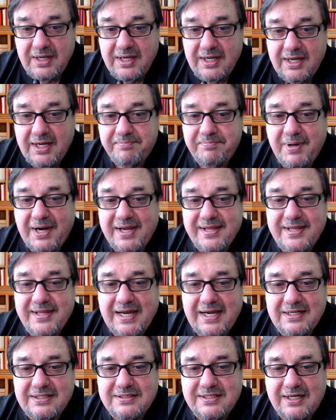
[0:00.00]
and by
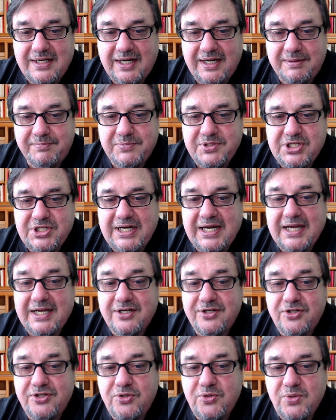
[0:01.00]
that time she
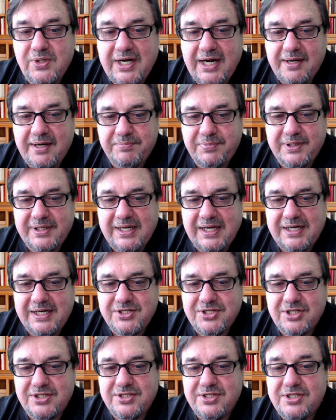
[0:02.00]
had new
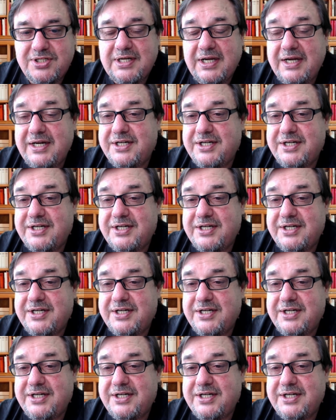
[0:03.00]
complications.